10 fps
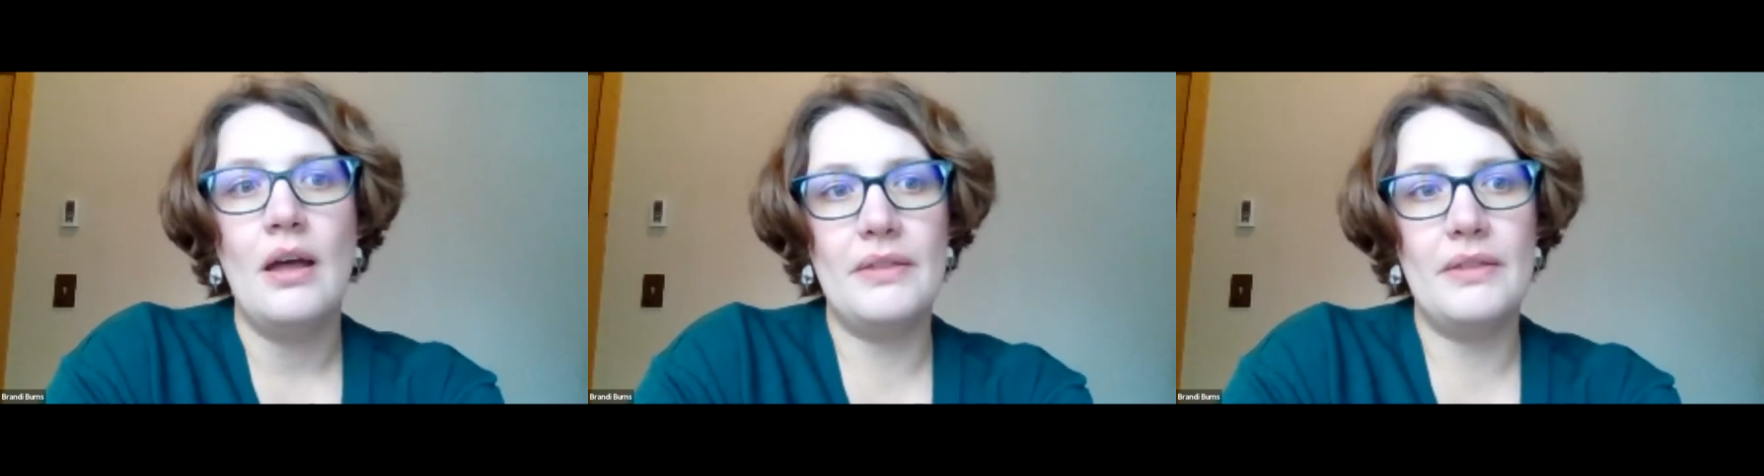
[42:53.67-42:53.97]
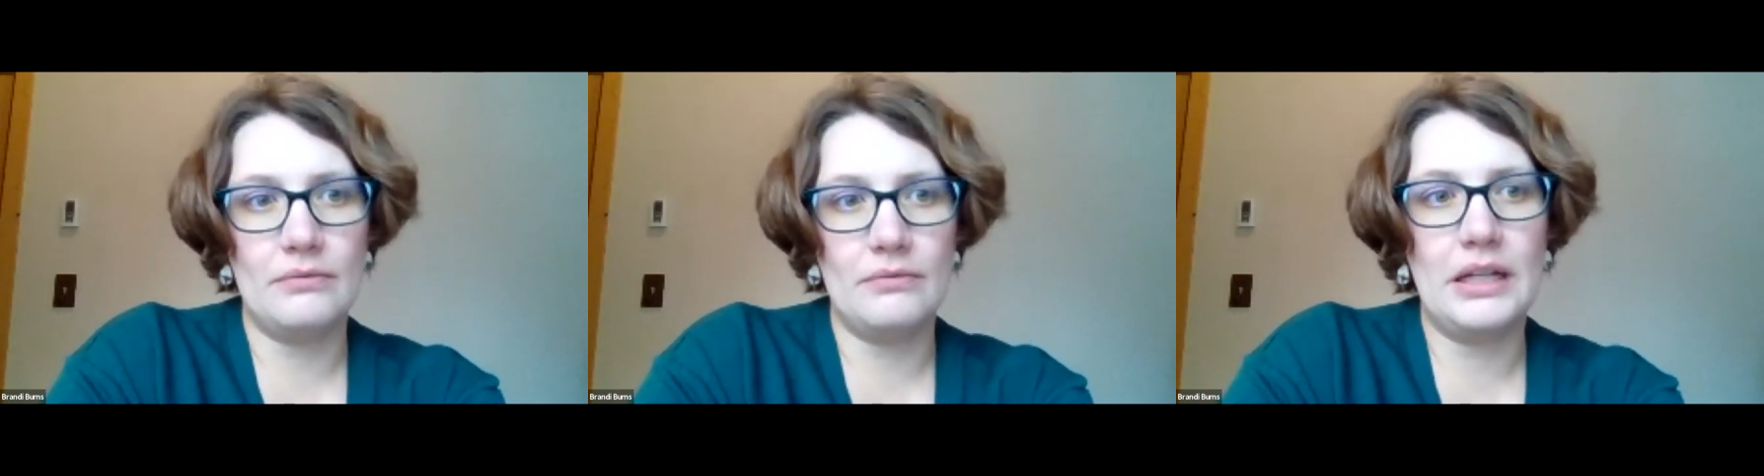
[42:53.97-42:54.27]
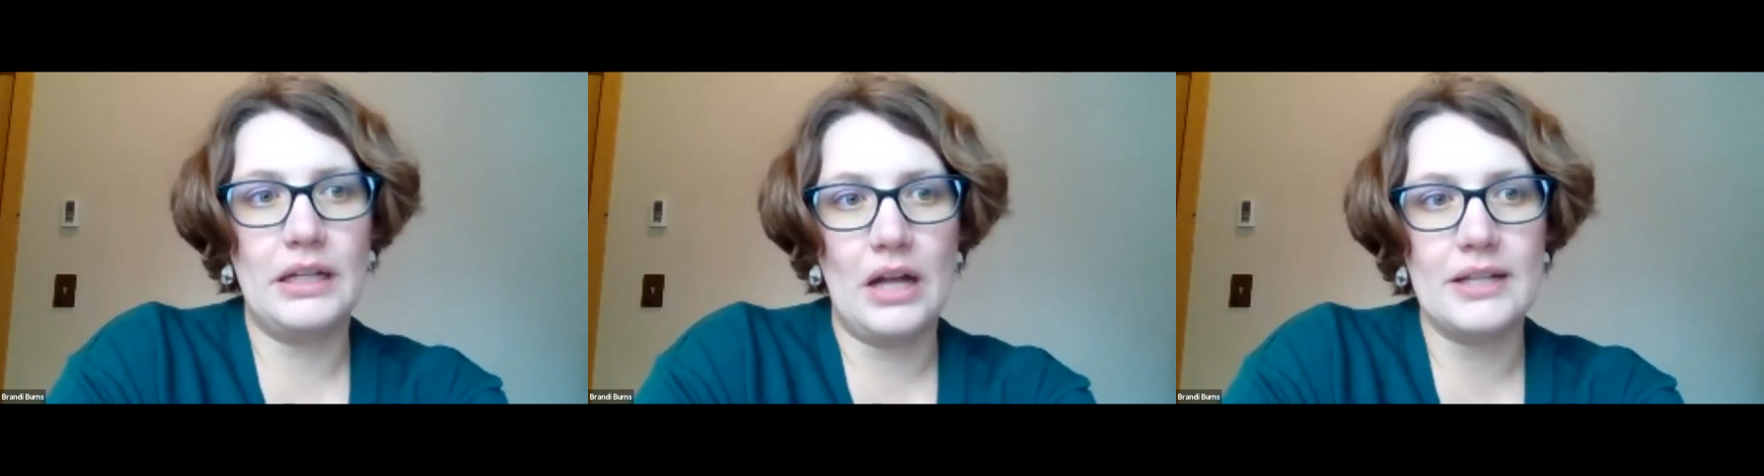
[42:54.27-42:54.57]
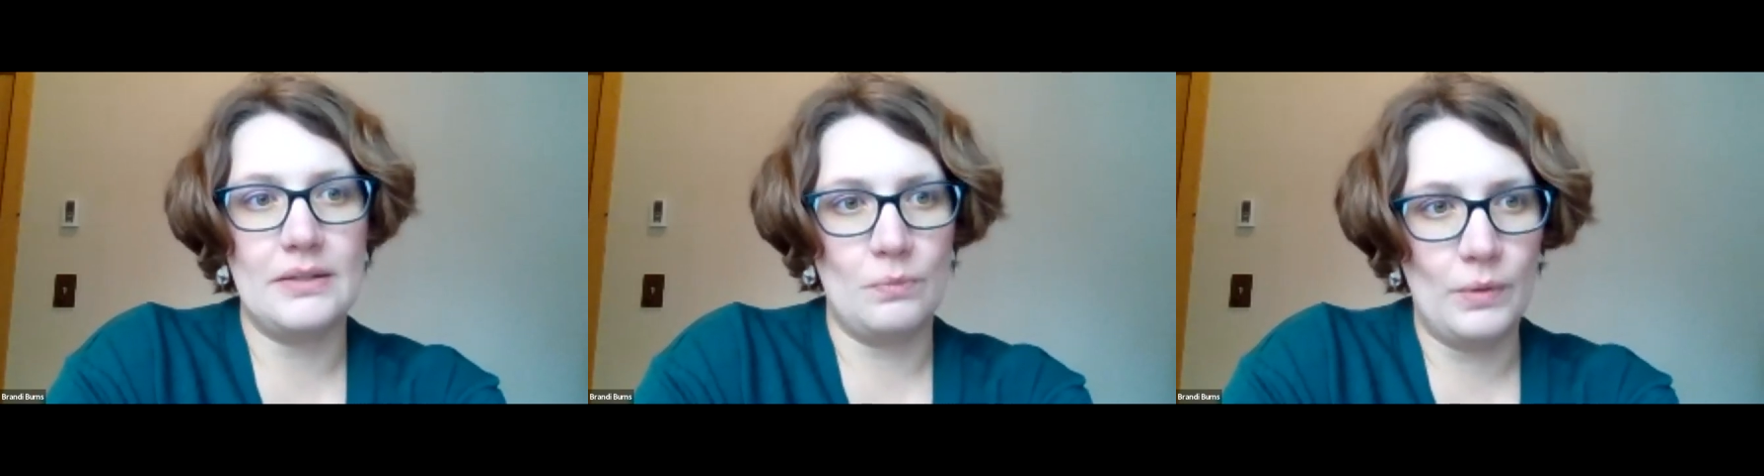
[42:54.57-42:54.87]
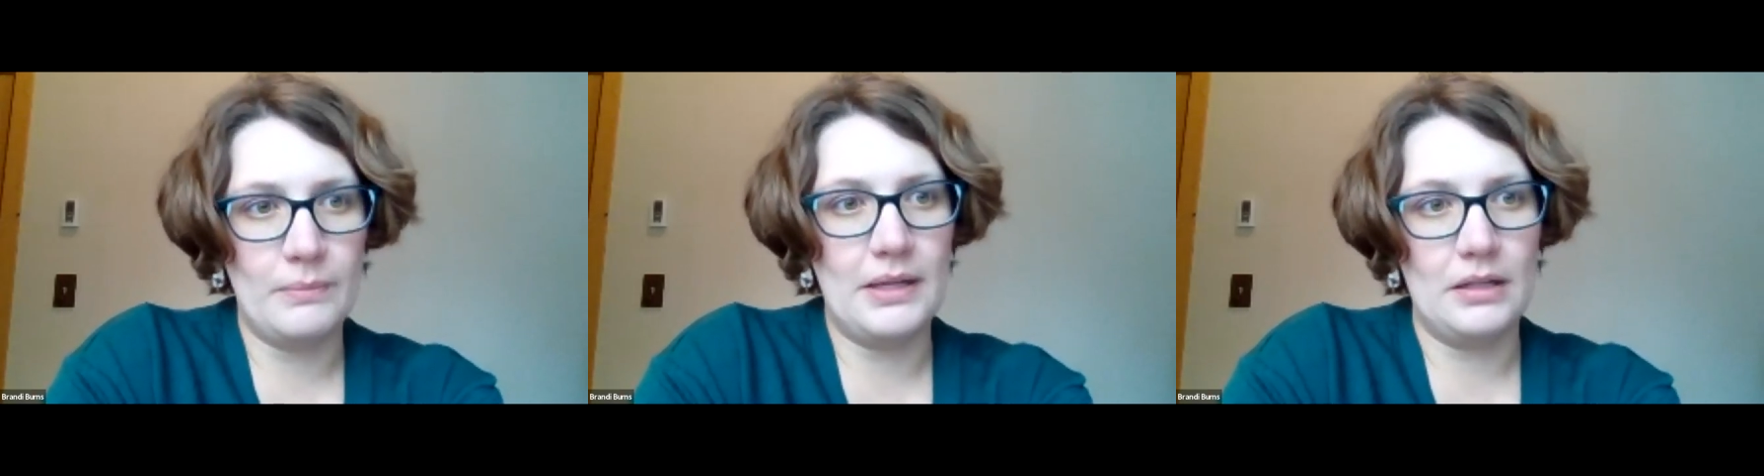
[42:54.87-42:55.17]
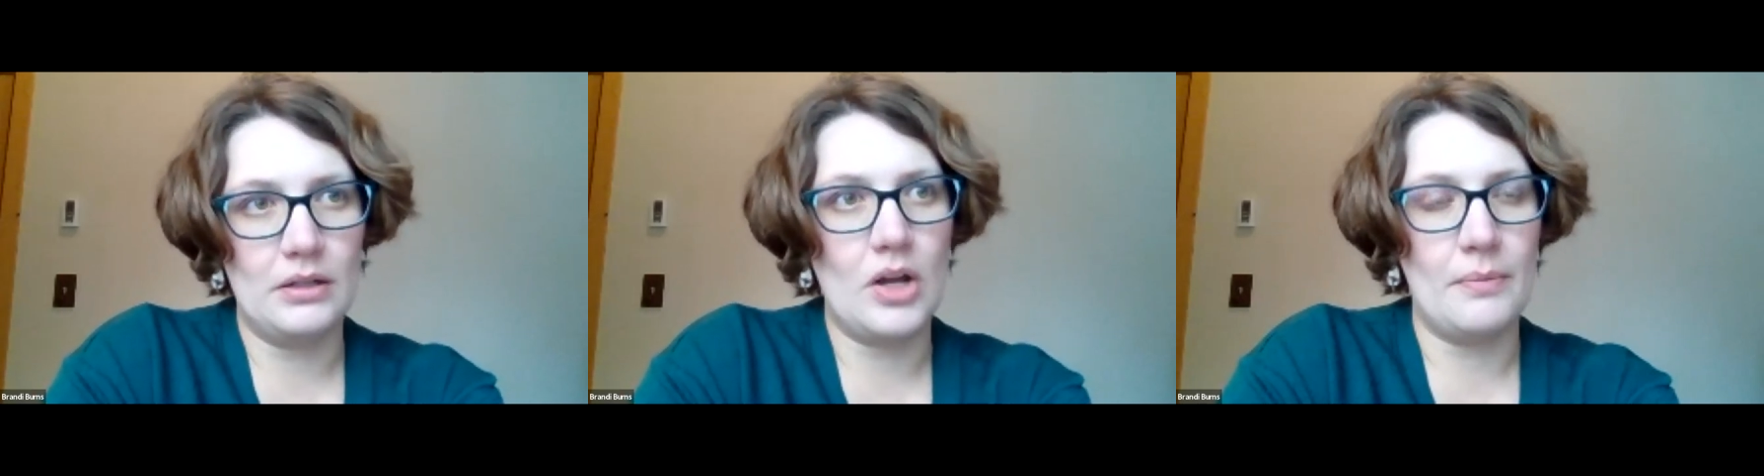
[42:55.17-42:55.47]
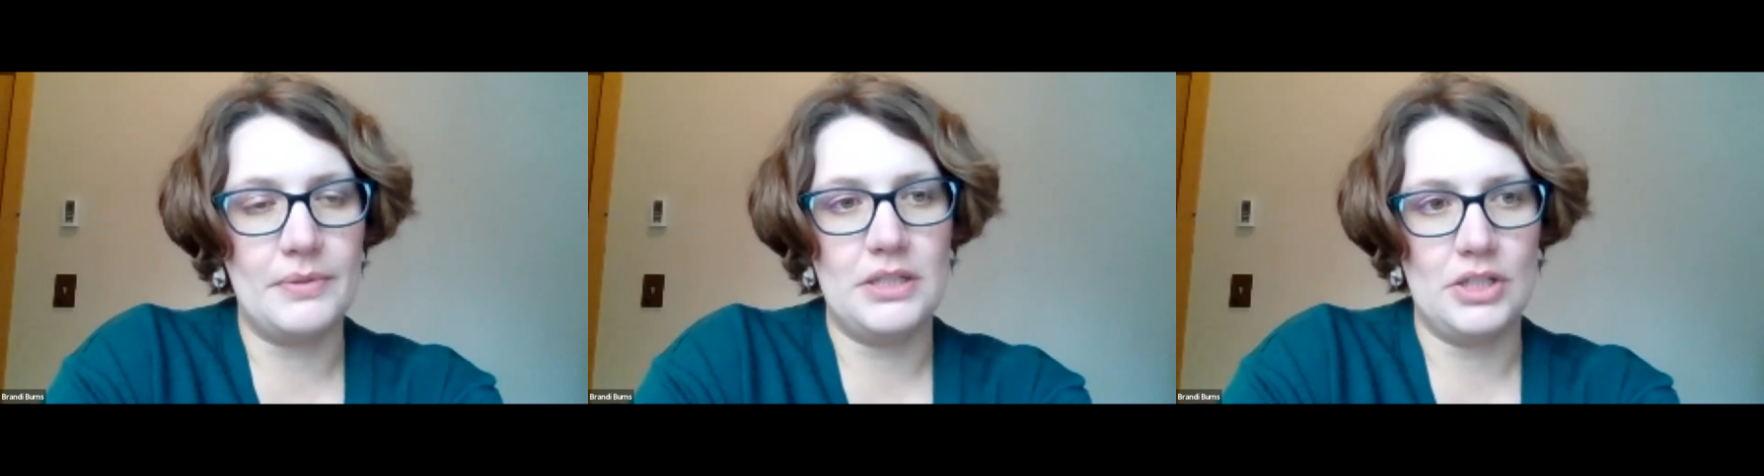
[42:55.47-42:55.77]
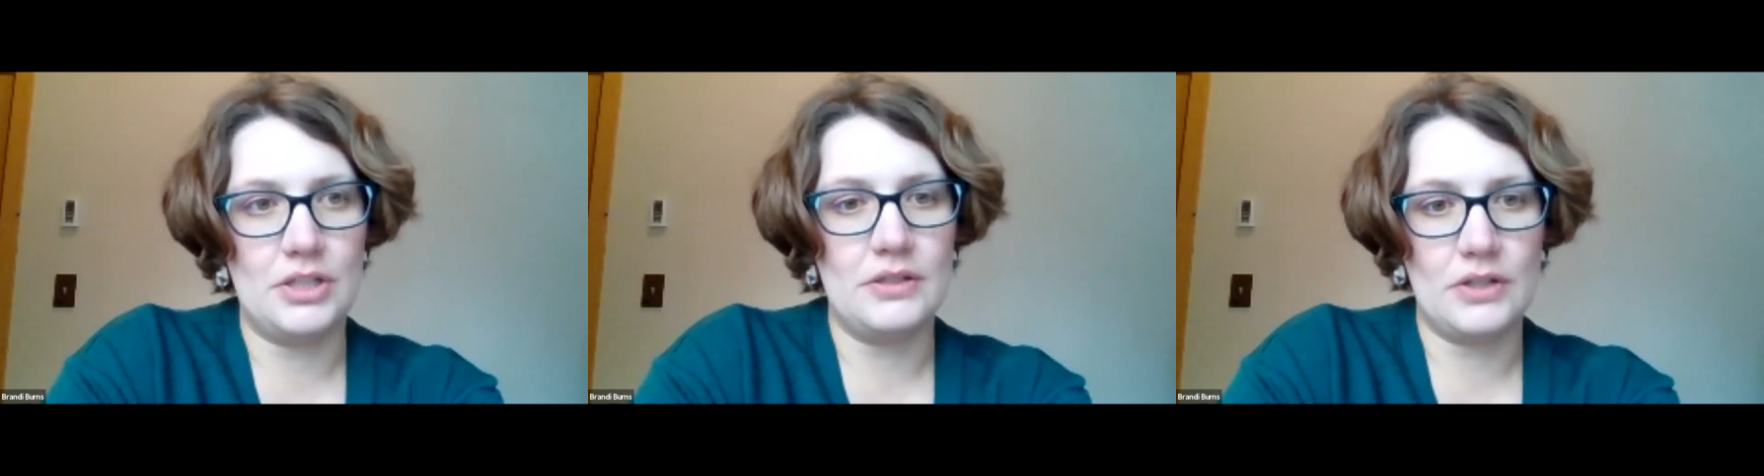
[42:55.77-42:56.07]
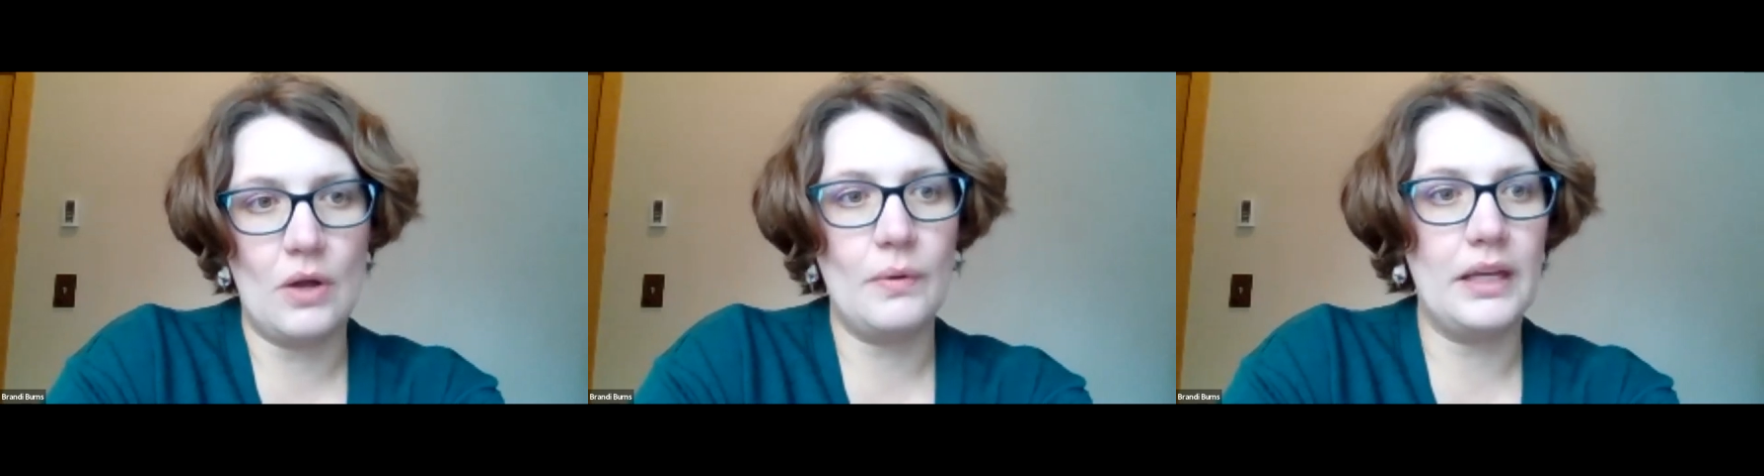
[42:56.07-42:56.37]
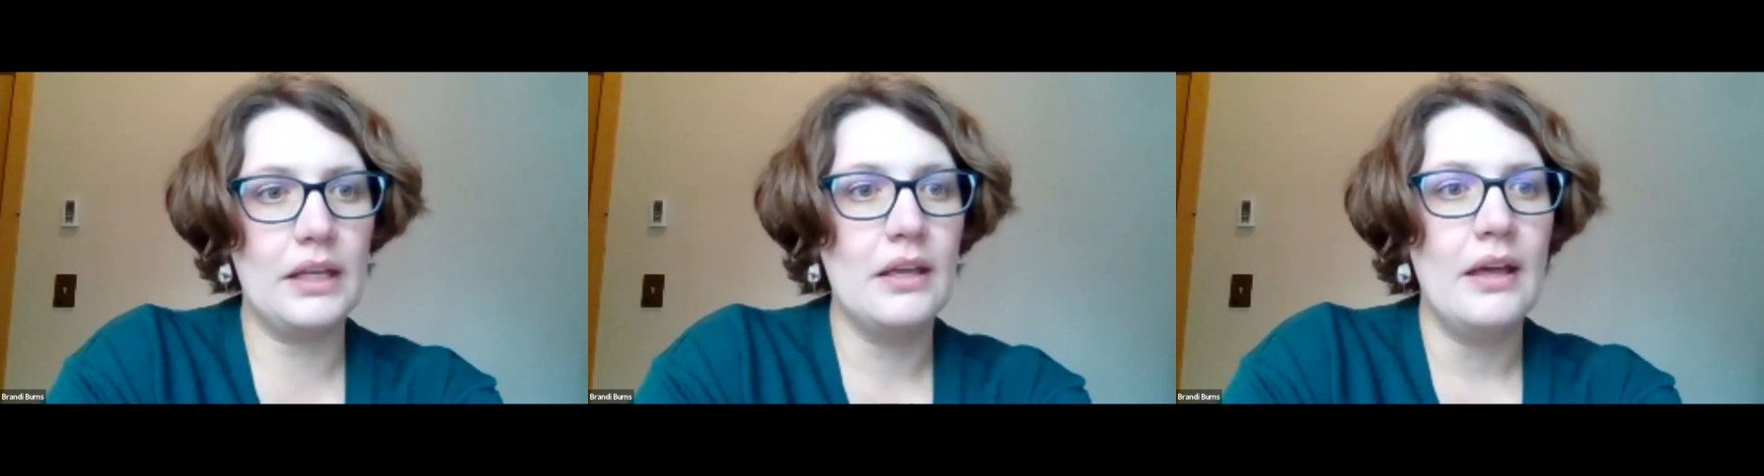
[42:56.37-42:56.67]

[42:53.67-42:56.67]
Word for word: but then really got some women competitions going.